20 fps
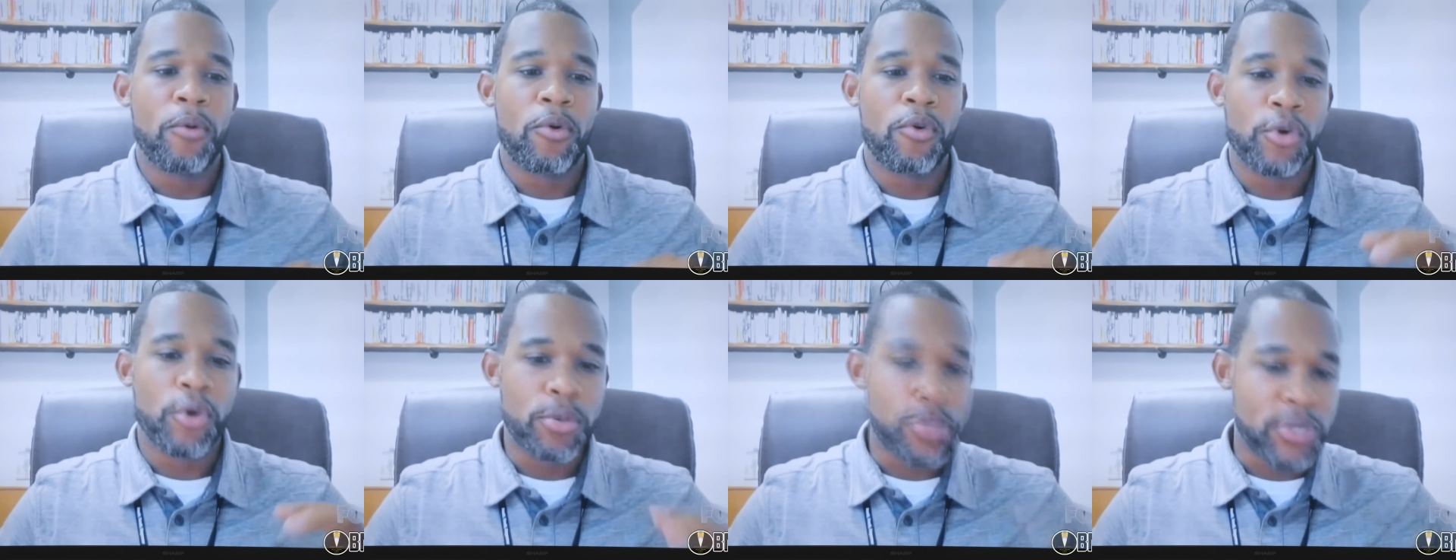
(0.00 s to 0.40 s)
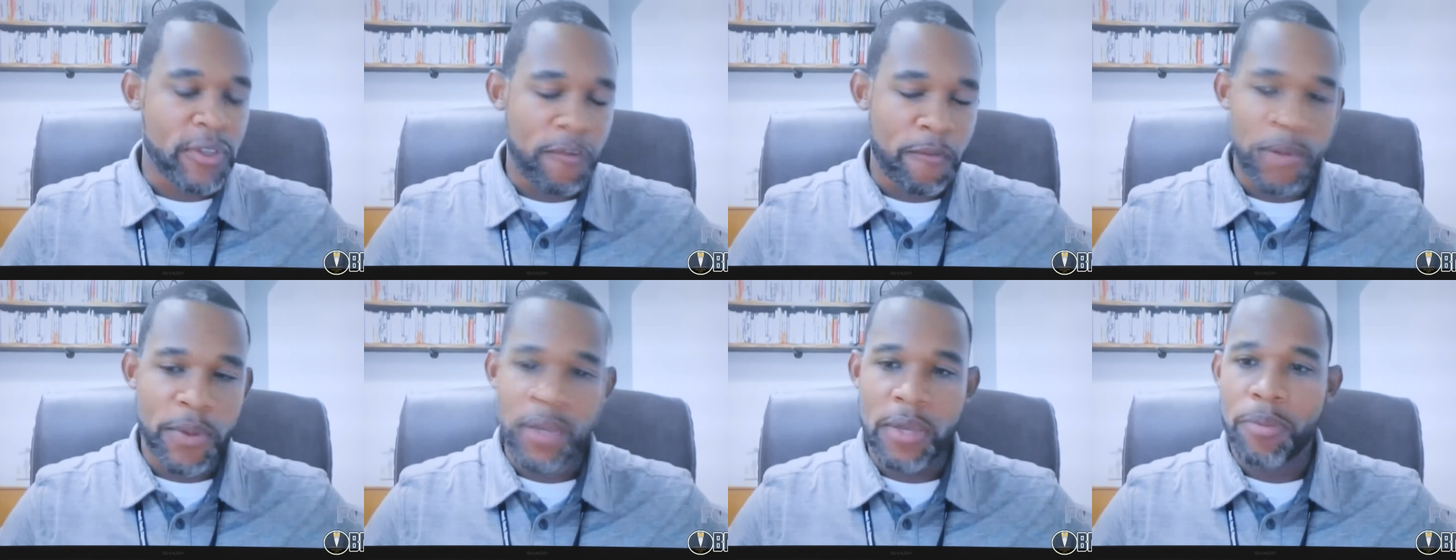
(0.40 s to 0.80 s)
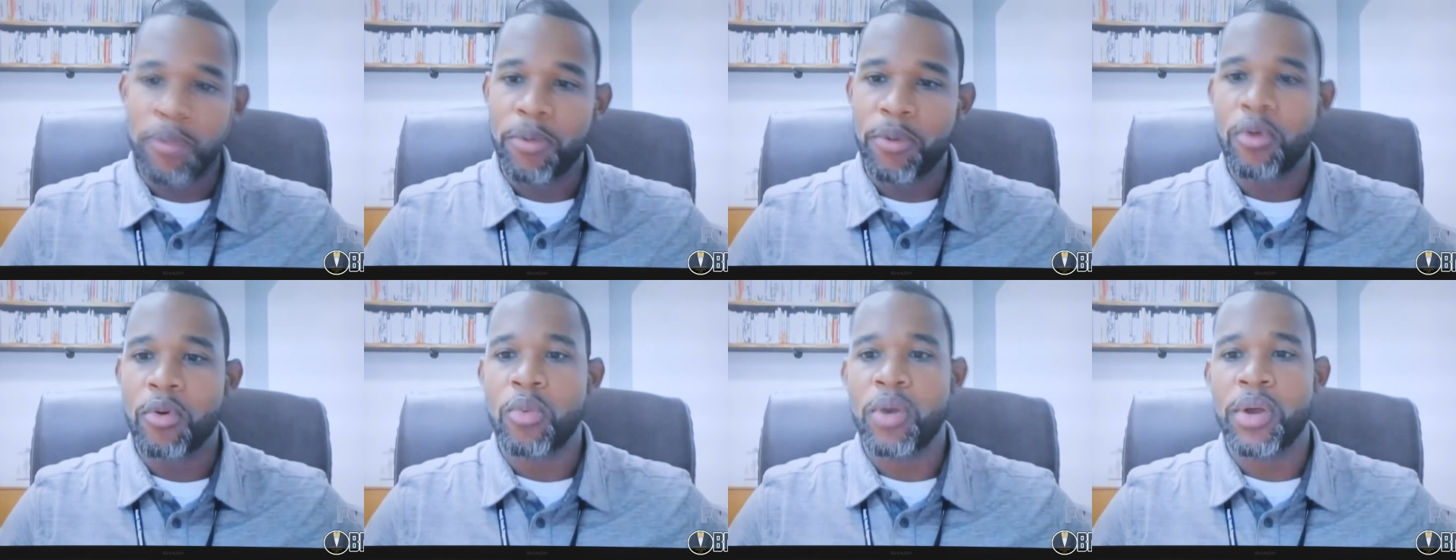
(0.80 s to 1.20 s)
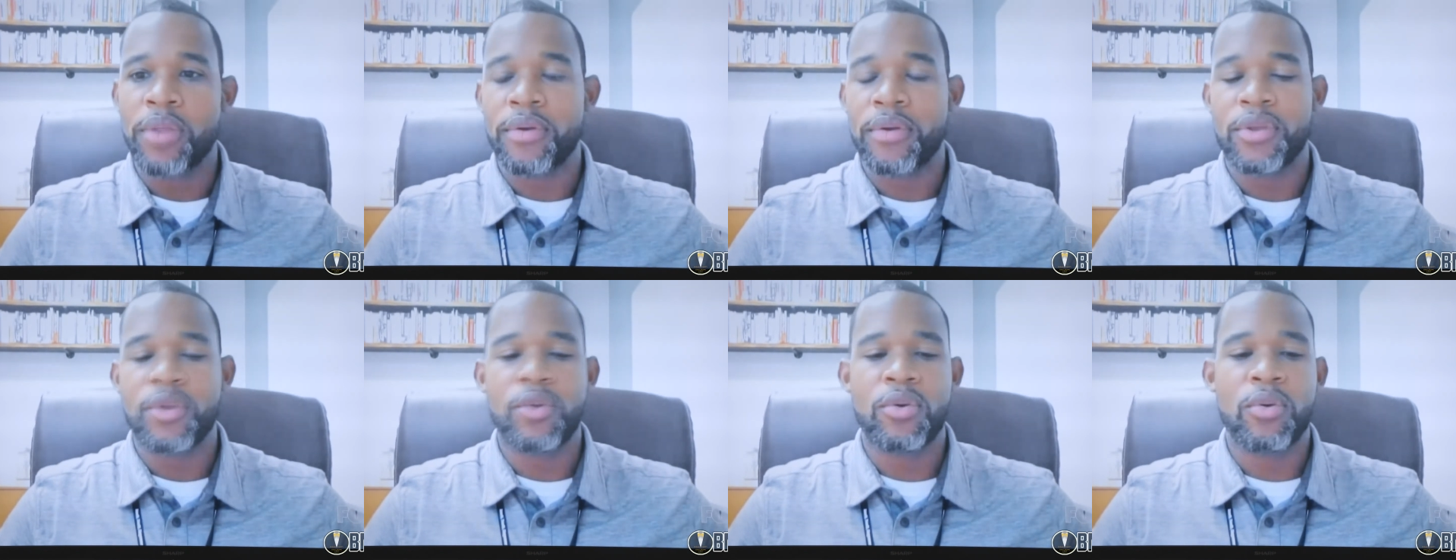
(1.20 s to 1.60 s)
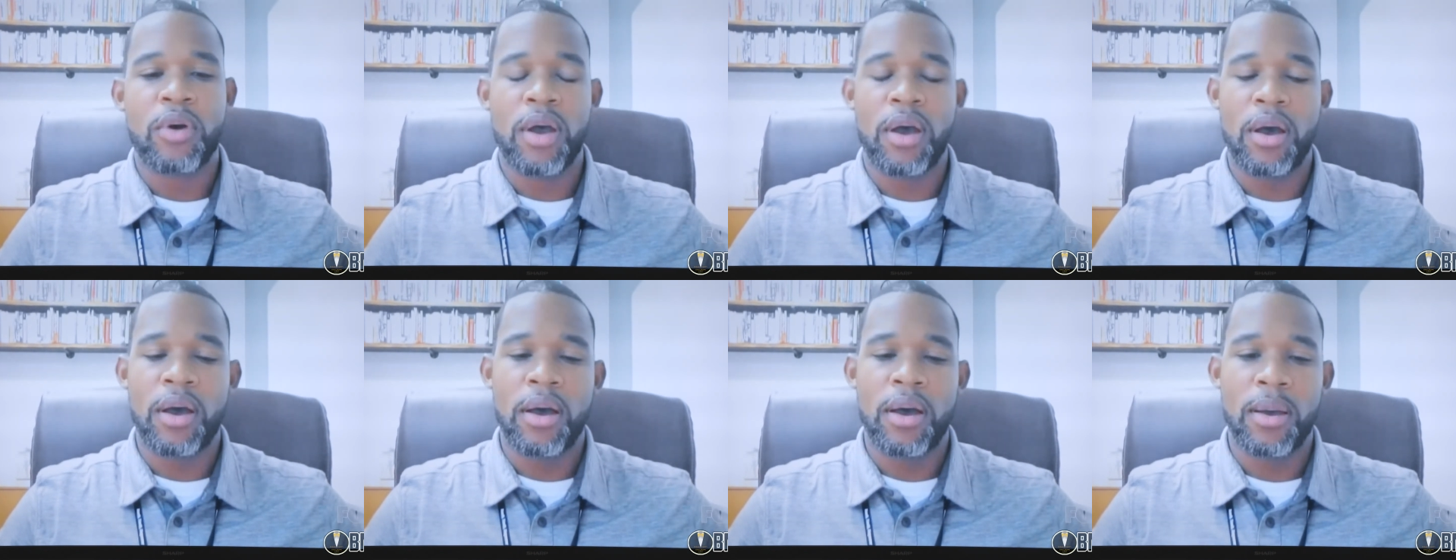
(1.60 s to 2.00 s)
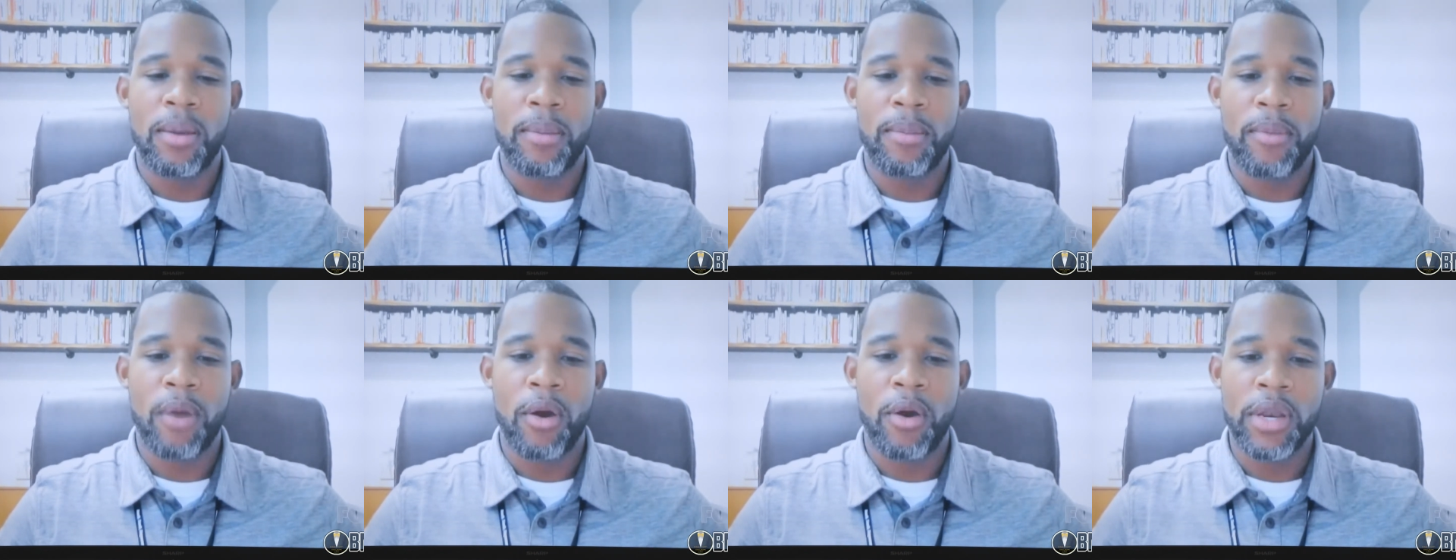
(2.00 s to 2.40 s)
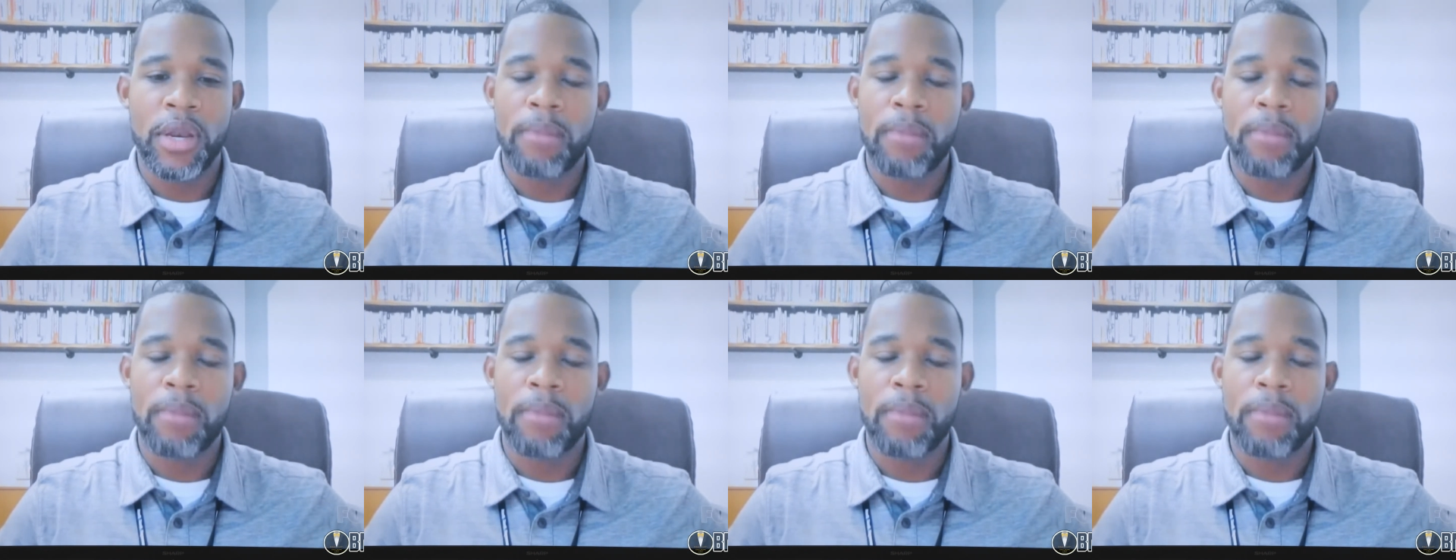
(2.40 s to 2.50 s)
groups of people, whether you are